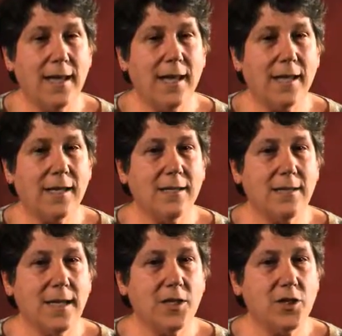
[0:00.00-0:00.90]

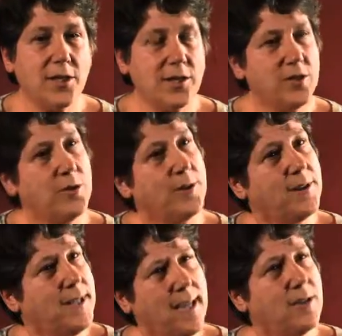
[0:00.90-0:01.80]
and it just took
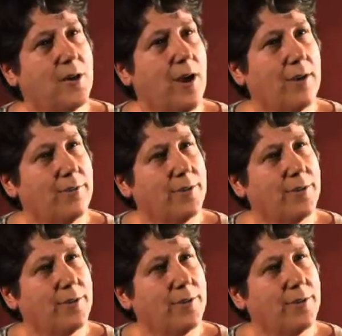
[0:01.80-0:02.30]
the edge off.